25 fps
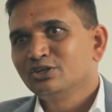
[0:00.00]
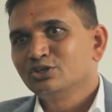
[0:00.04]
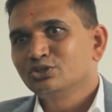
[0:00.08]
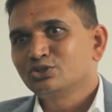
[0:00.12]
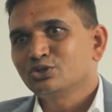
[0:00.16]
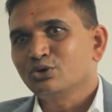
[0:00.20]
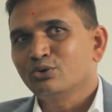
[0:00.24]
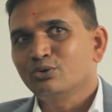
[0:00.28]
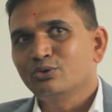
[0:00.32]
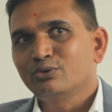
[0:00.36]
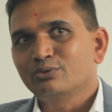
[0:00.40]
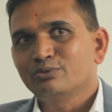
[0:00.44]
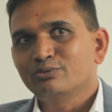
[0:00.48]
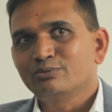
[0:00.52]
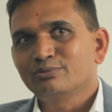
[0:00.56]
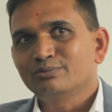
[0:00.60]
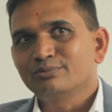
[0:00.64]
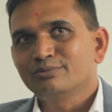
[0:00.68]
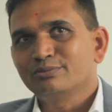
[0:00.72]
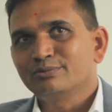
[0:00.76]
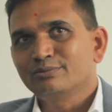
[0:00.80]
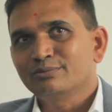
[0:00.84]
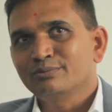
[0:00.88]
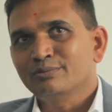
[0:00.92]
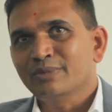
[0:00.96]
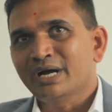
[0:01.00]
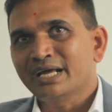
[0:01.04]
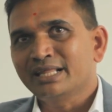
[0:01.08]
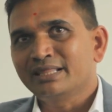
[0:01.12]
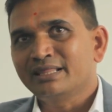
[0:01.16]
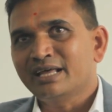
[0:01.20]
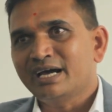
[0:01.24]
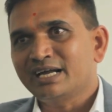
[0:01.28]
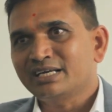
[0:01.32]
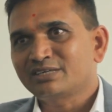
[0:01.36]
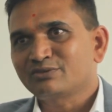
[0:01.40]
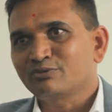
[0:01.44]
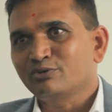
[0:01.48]
So by
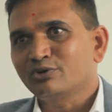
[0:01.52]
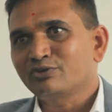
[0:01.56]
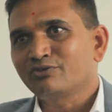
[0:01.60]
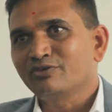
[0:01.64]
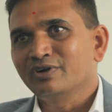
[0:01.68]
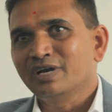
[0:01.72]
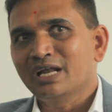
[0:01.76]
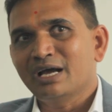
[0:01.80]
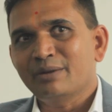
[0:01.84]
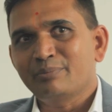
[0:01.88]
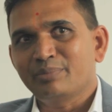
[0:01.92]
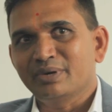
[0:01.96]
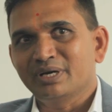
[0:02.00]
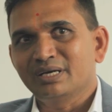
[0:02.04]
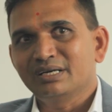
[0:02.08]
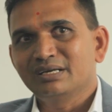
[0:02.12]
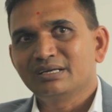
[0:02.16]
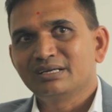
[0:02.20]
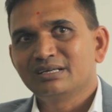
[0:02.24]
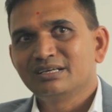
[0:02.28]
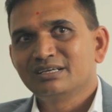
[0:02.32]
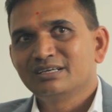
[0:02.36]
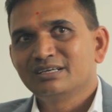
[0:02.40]
that, what will happen?